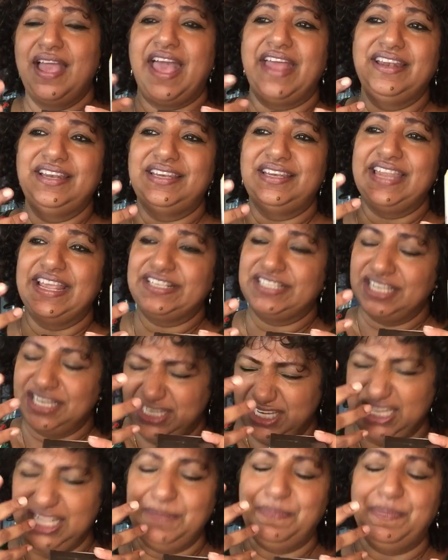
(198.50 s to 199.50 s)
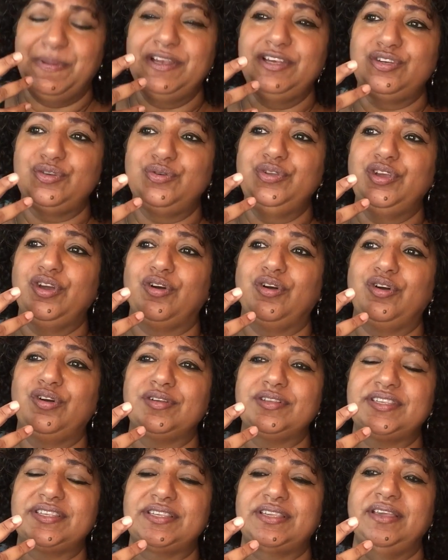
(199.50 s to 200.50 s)
and takes it deep into
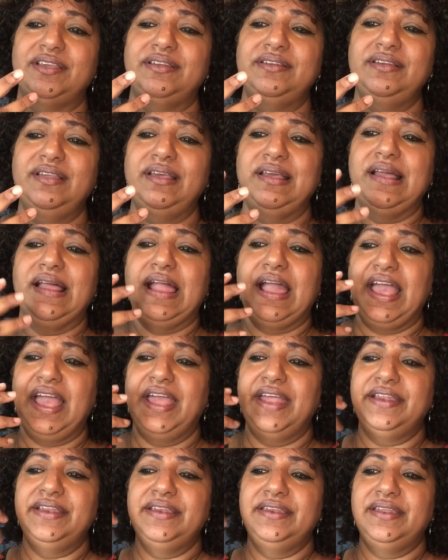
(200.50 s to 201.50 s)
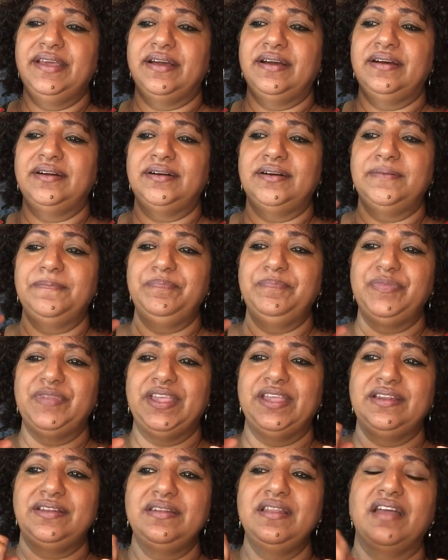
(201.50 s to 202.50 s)
your skin and um,
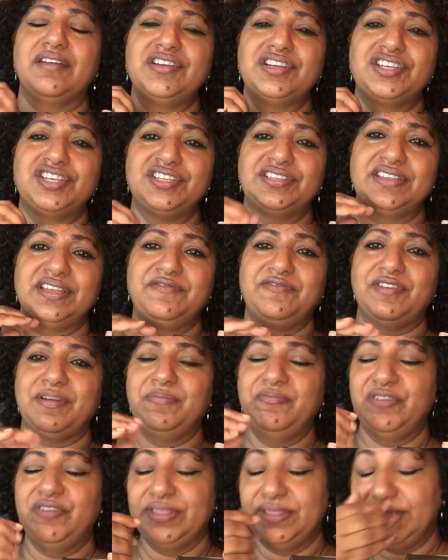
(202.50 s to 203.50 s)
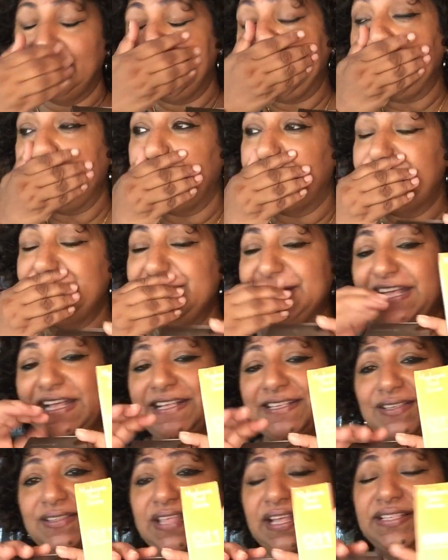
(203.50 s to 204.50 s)
it nourishes it from within yeah
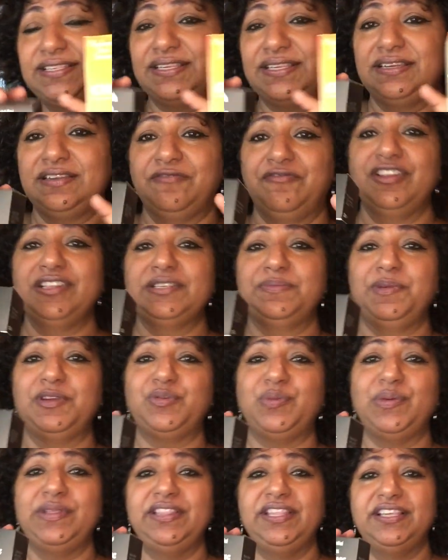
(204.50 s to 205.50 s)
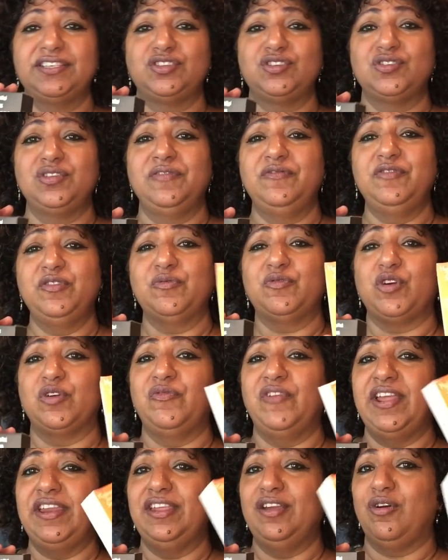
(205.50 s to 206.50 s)
so that's the difference between these two if you've
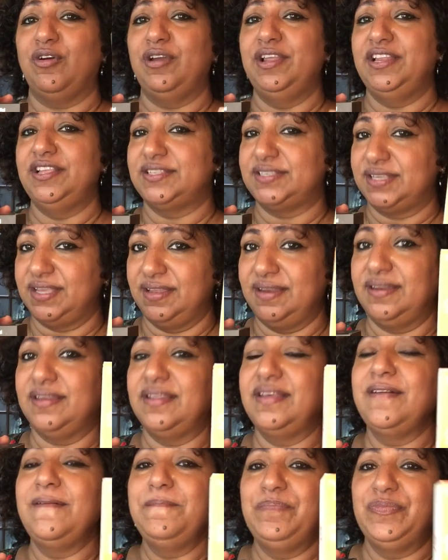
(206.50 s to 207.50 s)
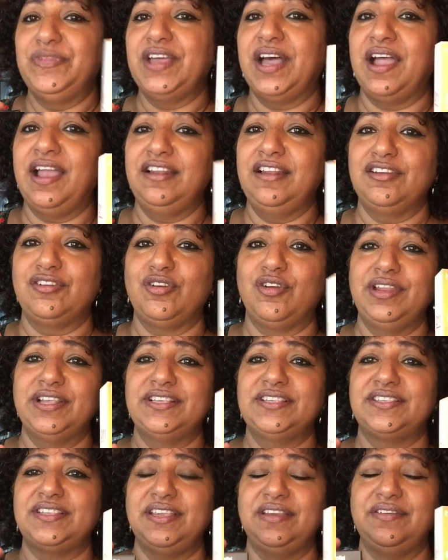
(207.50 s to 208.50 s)
got very oily skin the
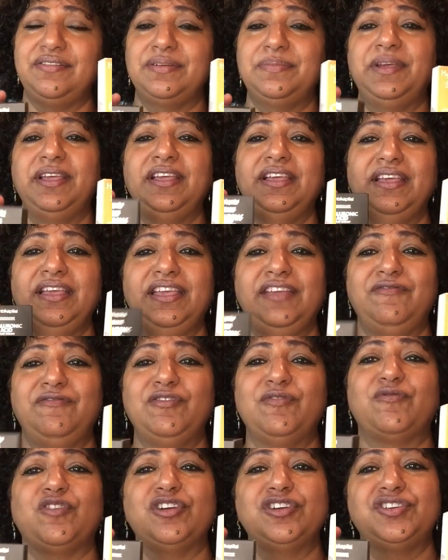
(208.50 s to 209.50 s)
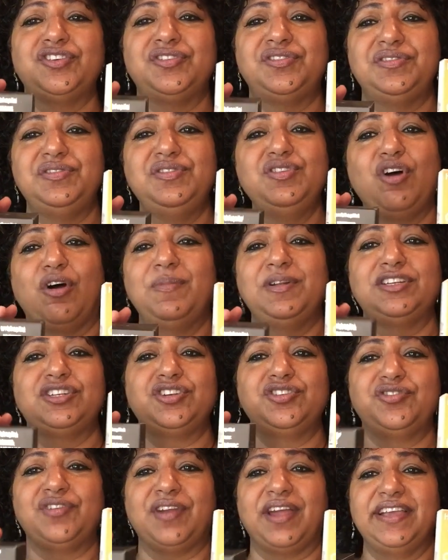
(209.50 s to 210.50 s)
hyaluronic serum if you've got normal
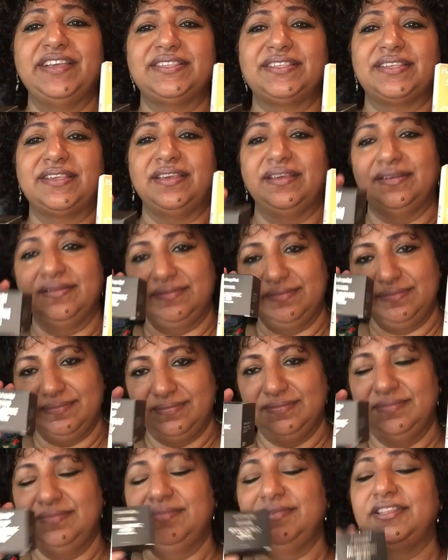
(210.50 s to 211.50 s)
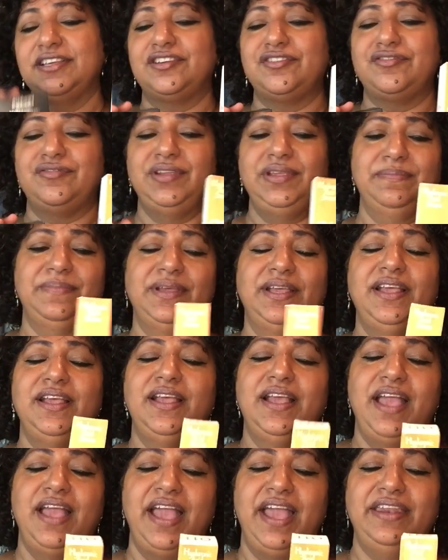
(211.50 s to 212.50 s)
to dry skin the cream
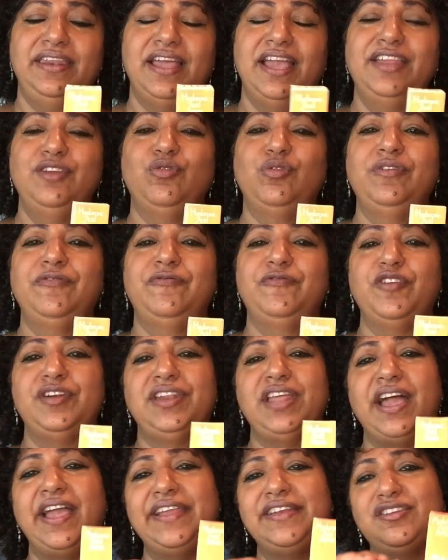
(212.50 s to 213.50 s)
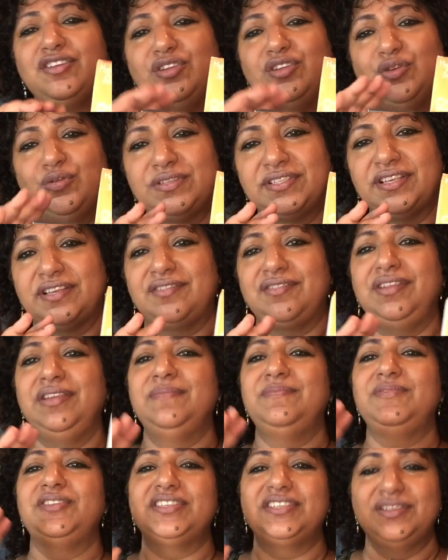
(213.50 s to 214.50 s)
and I know if you're dying to use the
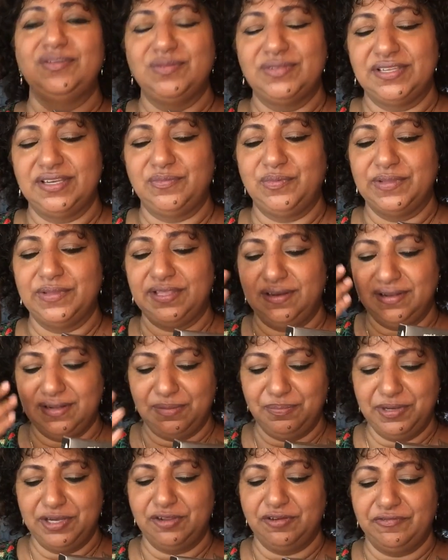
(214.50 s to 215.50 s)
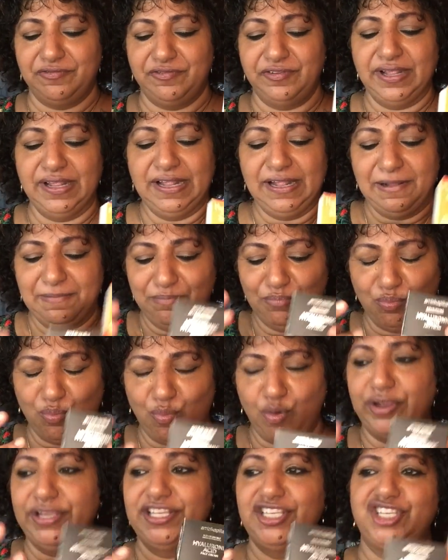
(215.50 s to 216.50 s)
cream just use it with a little bit of
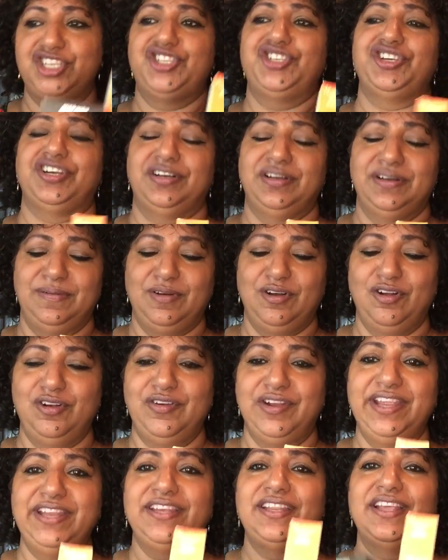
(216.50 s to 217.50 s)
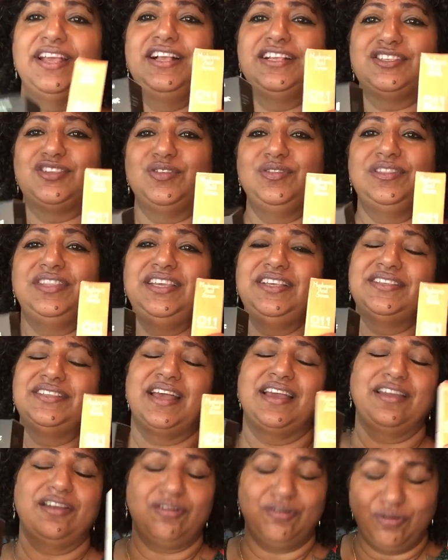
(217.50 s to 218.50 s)
moisture all right so these
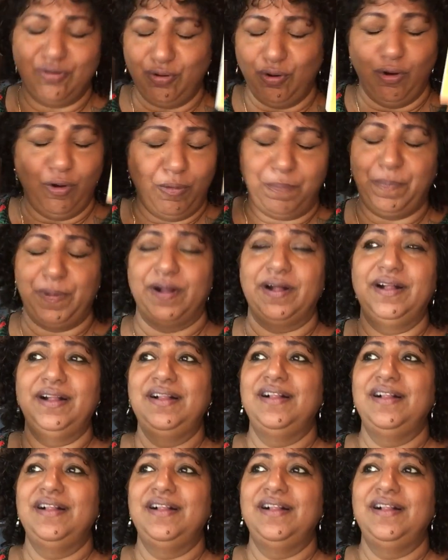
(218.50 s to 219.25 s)
I hope